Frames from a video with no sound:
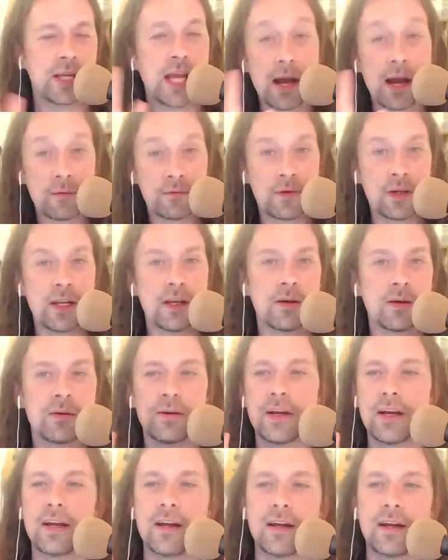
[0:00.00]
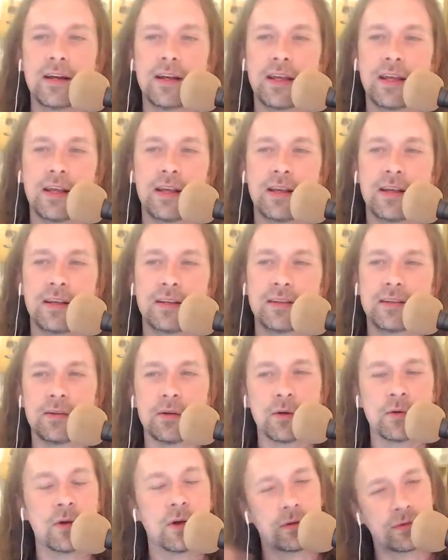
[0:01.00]
Yeah, video. It,
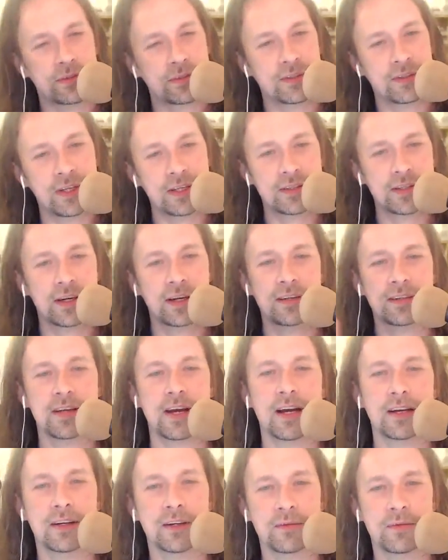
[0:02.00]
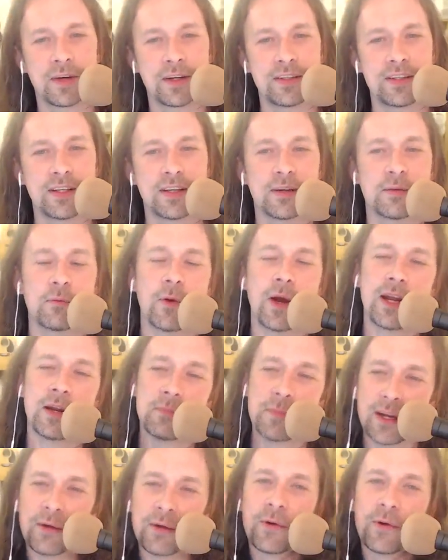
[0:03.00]
who knows? It's an unconquered frontier. Wait a
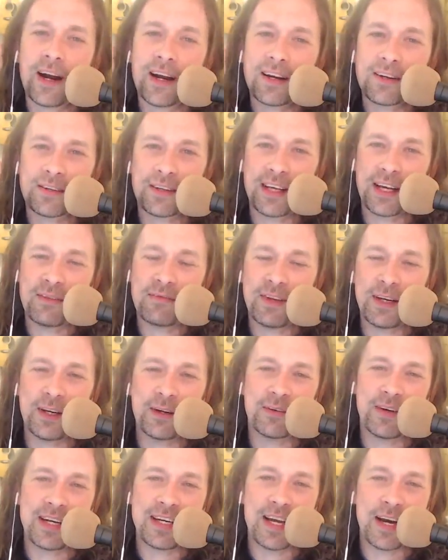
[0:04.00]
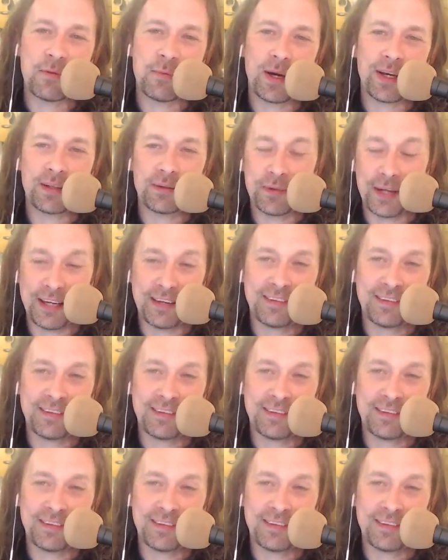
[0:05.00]
minute, we're actually on video right now, by the way.